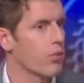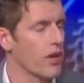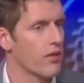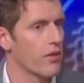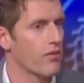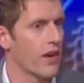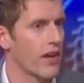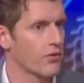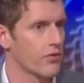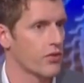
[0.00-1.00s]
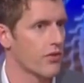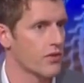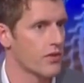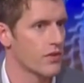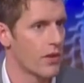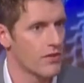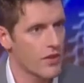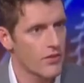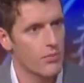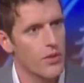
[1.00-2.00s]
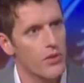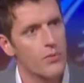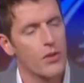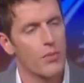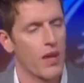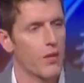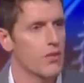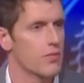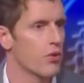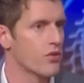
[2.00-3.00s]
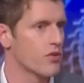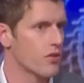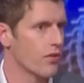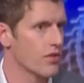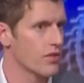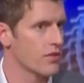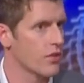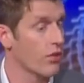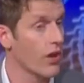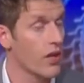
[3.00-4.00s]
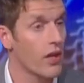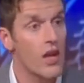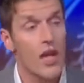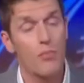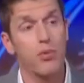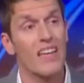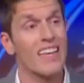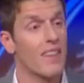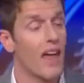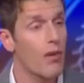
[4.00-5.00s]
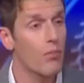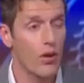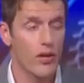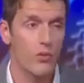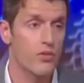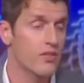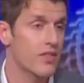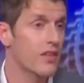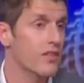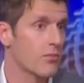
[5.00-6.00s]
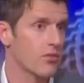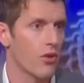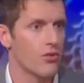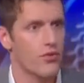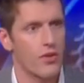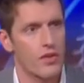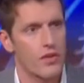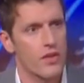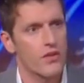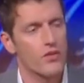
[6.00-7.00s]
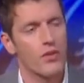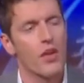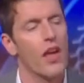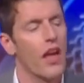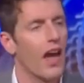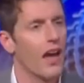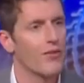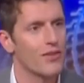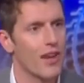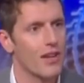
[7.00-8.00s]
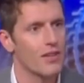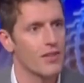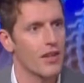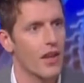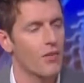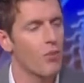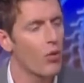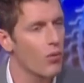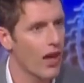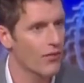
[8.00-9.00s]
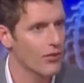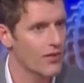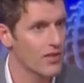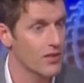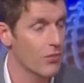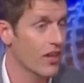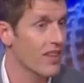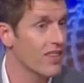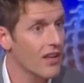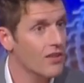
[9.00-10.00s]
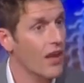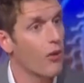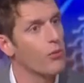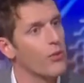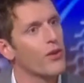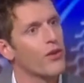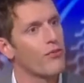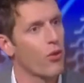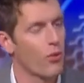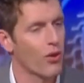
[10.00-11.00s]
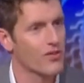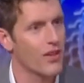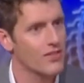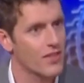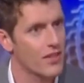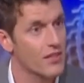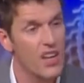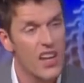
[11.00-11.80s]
play in the financial services space, giving peer-to-peer payments, merchant services, and credit, and playing in that market, which is 10 times larger than the digital advertising and mobile advertising market. And that's how we're going to form our sustenance.